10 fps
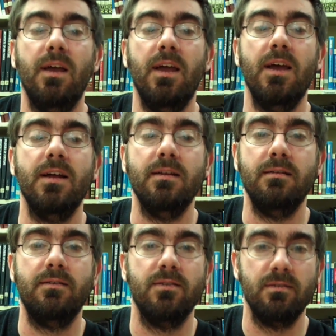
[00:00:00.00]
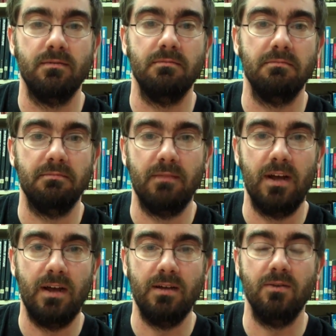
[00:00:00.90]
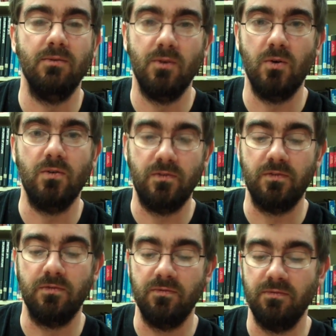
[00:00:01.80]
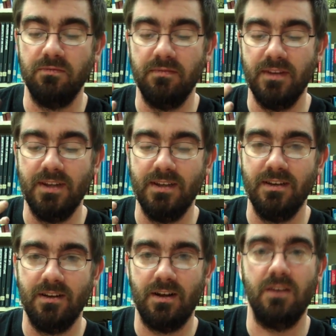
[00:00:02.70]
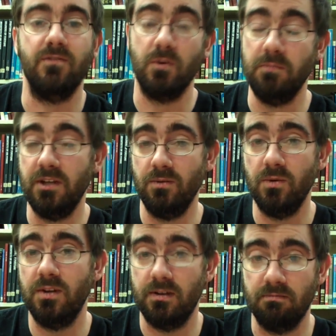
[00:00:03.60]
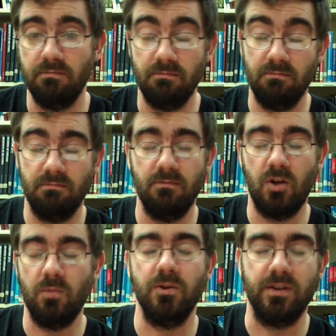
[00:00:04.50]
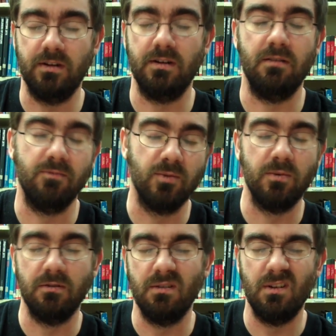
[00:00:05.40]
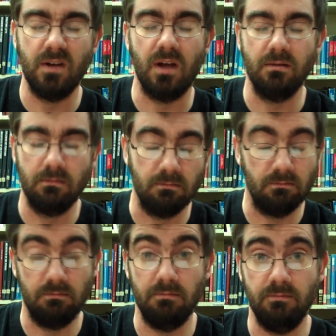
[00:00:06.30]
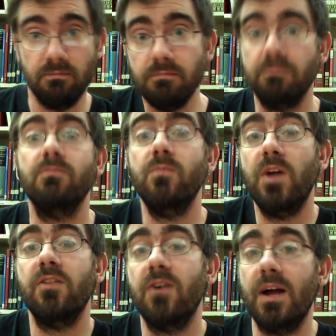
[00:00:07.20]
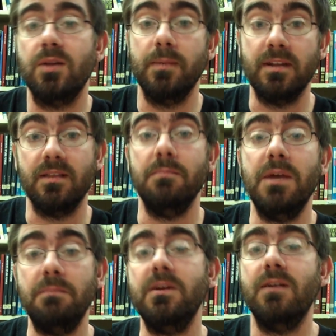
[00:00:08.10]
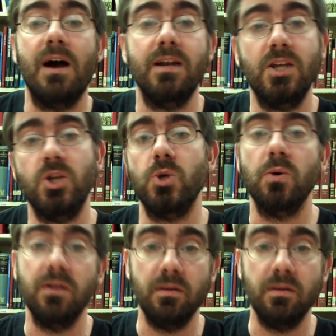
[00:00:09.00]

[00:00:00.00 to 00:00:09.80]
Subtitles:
And I don't know if, for me, it was almost uncomfortable, and not another aspect that made me not enjoy